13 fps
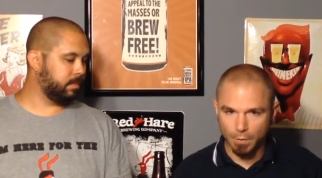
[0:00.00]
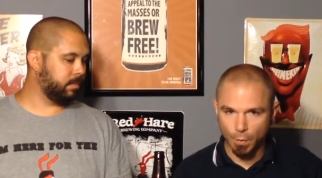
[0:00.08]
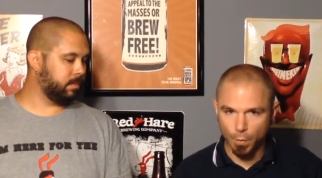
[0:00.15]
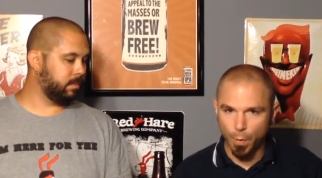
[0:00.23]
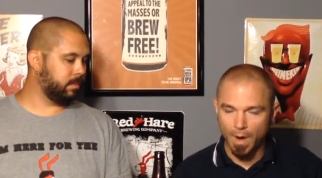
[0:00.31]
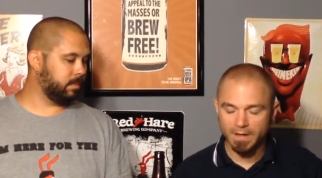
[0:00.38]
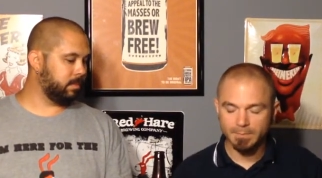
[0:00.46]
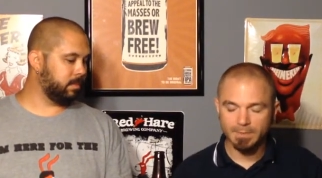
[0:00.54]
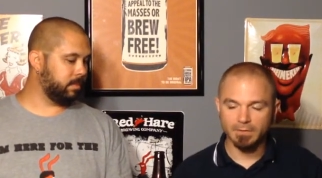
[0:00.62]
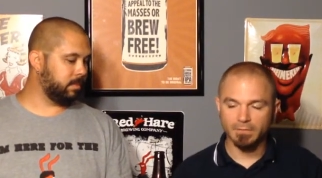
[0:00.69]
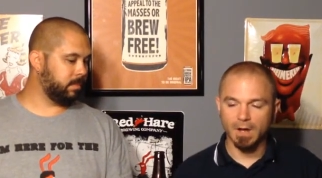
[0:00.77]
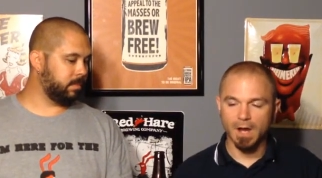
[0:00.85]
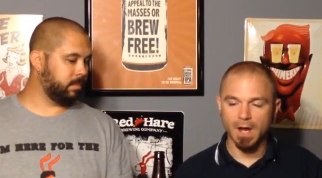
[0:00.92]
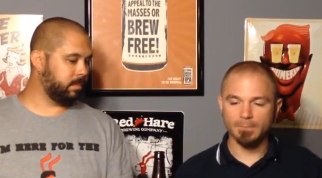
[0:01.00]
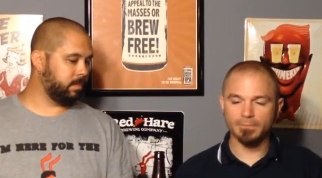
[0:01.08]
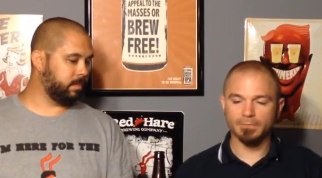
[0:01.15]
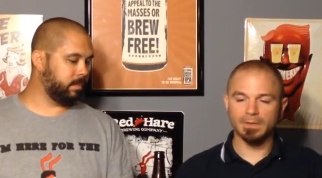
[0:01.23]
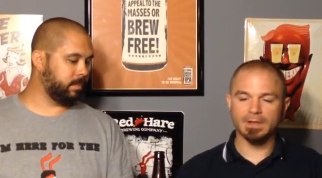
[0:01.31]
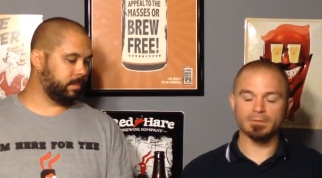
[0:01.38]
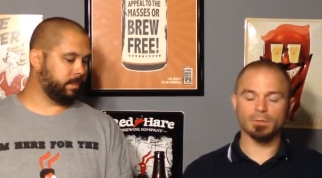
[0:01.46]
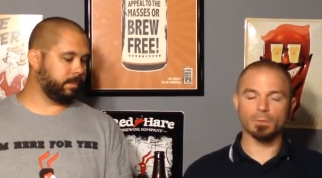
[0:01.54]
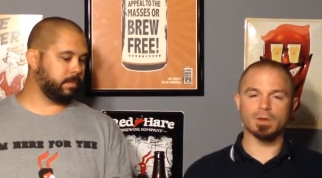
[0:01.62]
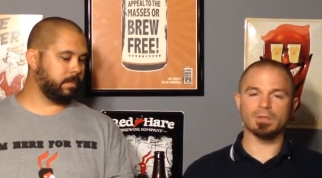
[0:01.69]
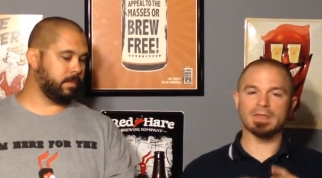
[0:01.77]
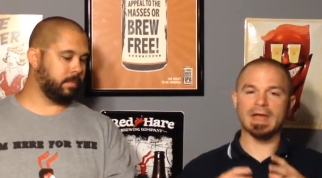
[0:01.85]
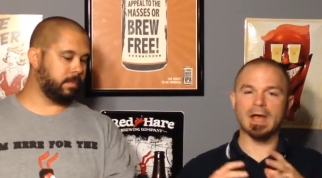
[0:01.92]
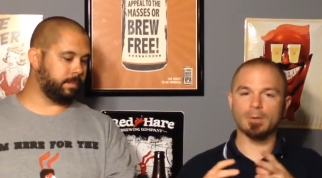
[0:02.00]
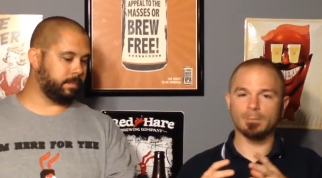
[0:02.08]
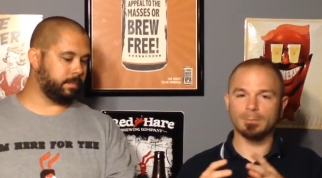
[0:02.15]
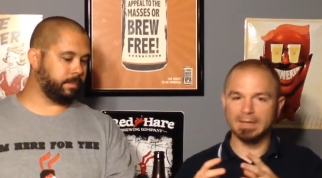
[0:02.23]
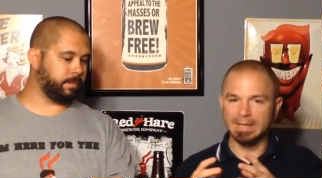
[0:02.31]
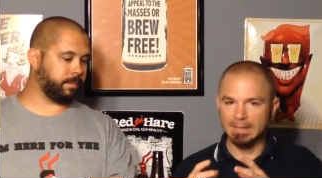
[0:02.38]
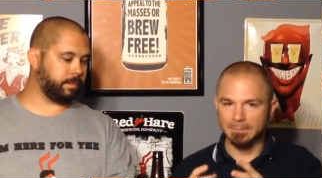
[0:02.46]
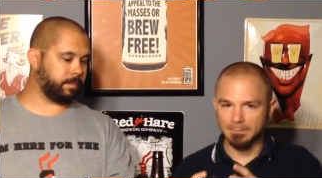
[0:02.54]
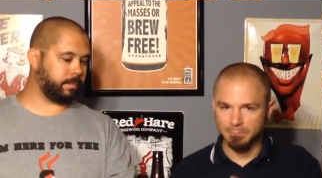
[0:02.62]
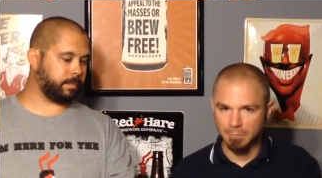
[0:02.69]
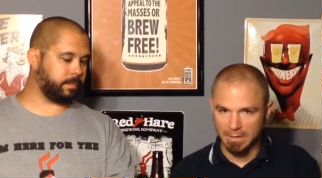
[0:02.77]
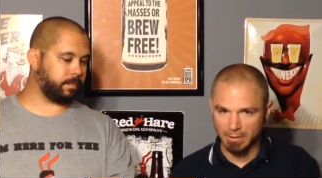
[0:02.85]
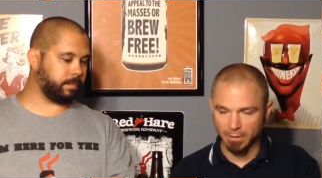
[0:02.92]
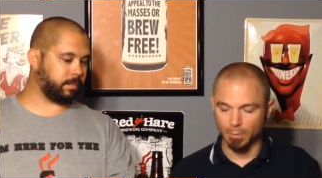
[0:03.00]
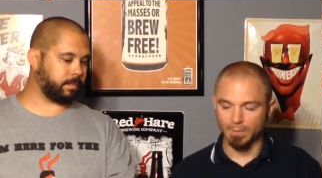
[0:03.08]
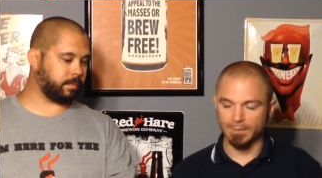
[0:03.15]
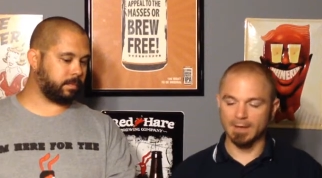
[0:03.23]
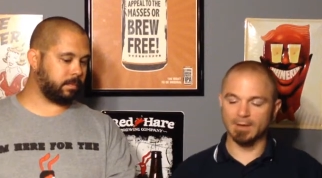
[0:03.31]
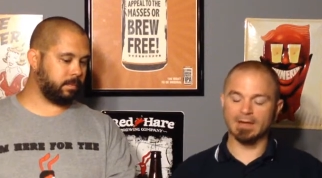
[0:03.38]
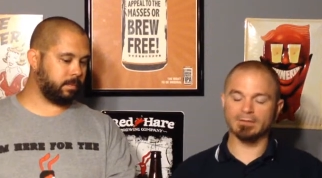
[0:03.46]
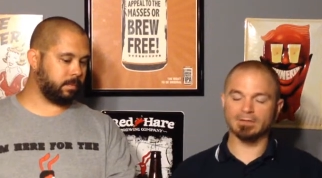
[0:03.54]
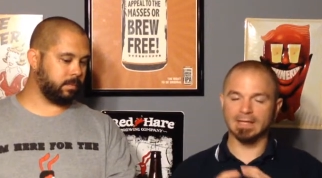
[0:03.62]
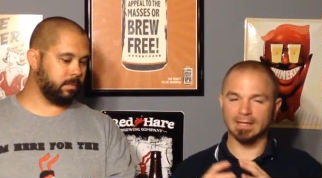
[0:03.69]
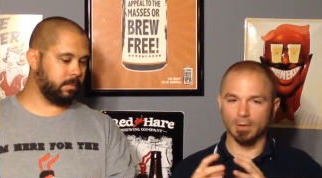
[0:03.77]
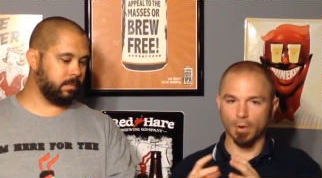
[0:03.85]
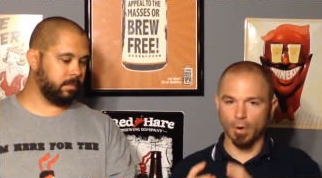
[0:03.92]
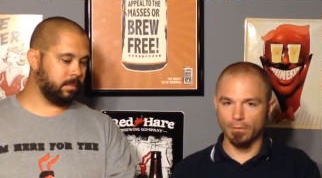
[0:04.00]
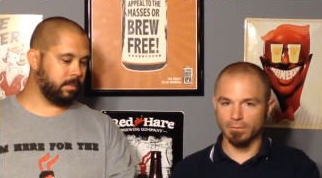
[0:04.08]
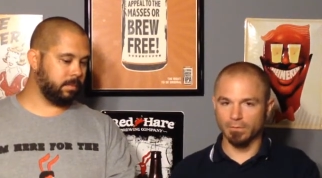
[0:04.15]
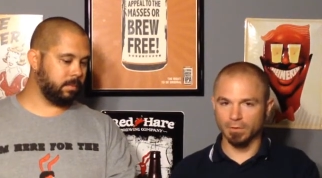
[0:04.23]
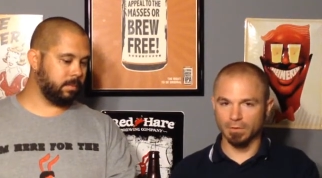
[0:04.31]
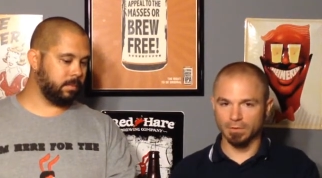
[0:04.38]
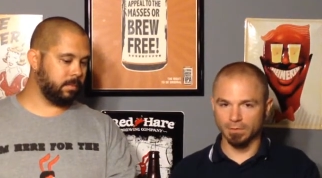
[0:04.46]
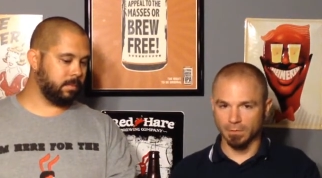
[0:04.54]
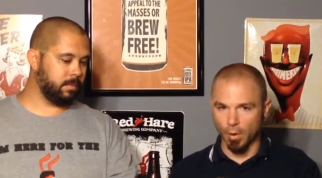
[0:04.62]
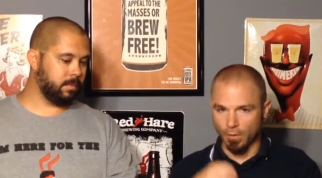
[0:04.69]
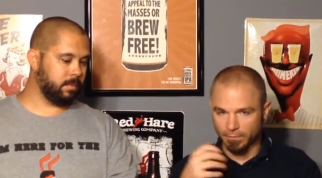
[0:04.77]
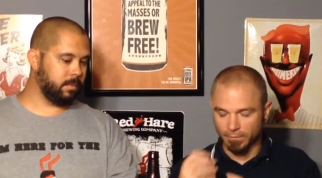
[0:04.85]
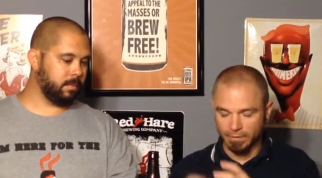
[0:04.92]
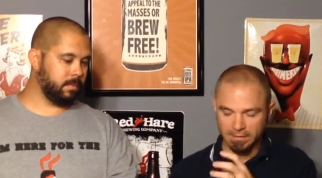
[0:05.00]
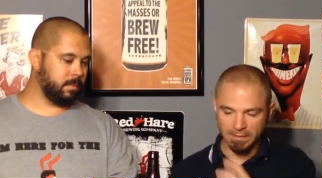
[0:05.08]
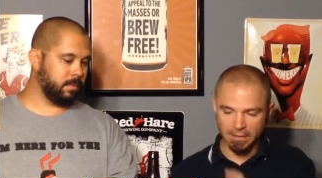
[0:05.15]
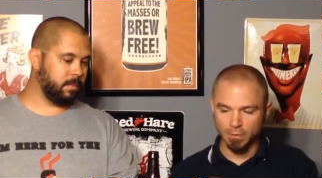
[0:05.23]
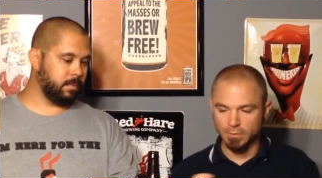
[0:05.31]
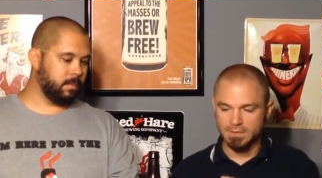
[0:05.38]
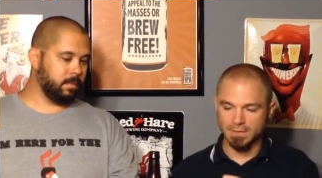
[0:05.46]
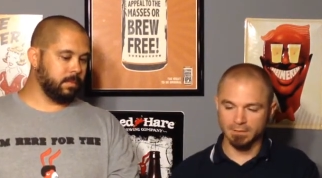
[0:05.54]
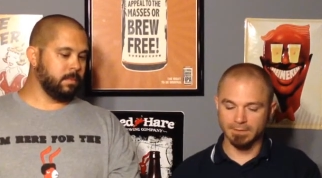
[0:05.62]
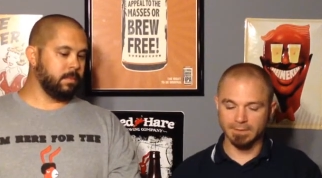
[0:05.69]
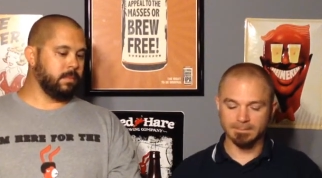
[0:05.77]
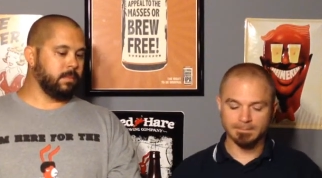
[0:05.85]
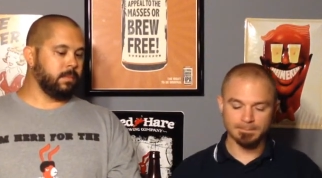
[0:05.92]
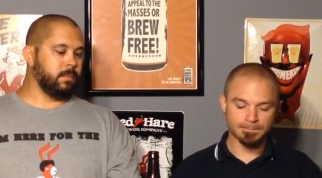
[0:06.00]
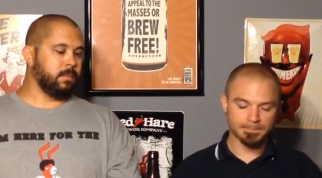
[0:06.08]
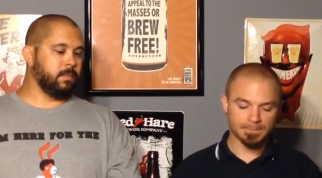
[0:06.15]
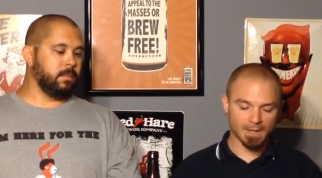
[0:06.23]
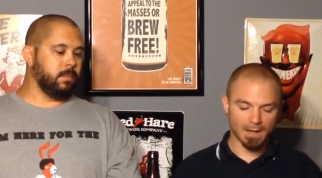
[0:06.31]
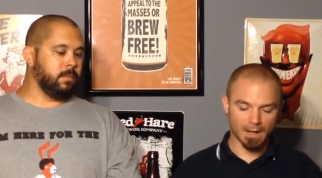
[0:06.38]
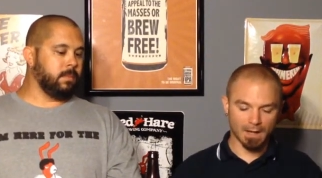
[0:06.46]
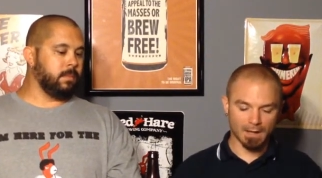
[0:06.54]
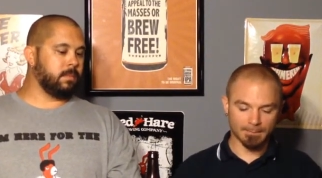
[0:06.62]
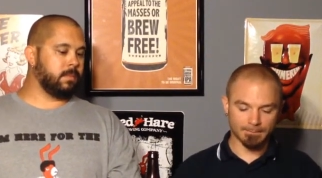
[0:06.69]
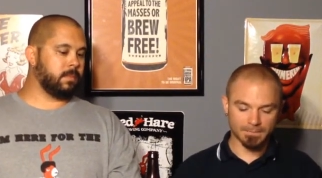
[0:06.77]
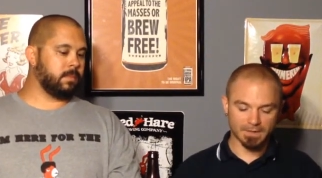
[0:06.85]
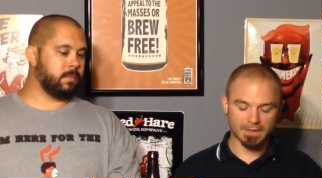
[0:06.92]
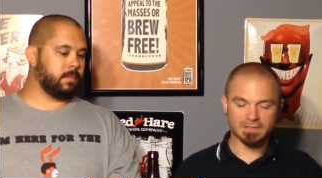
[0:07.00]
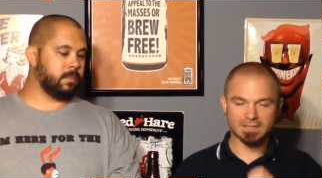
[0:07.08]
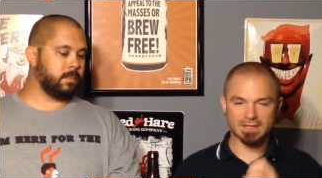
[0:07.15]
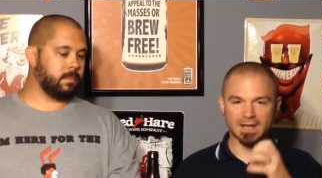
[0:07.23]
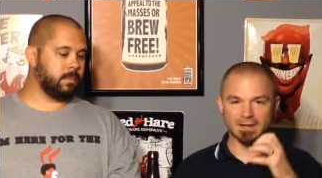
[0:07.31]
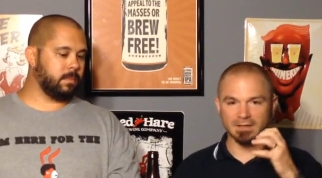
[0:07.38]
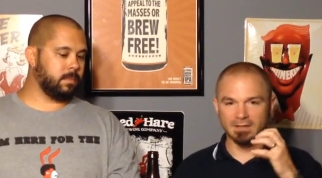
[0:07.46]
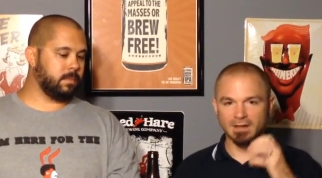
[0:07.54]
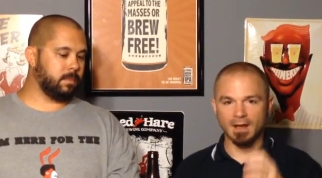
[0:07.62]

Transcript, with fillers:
Speaker 1: quite a bit of hop flavor without being bitter, without having that over overuse of it. Um, it's got a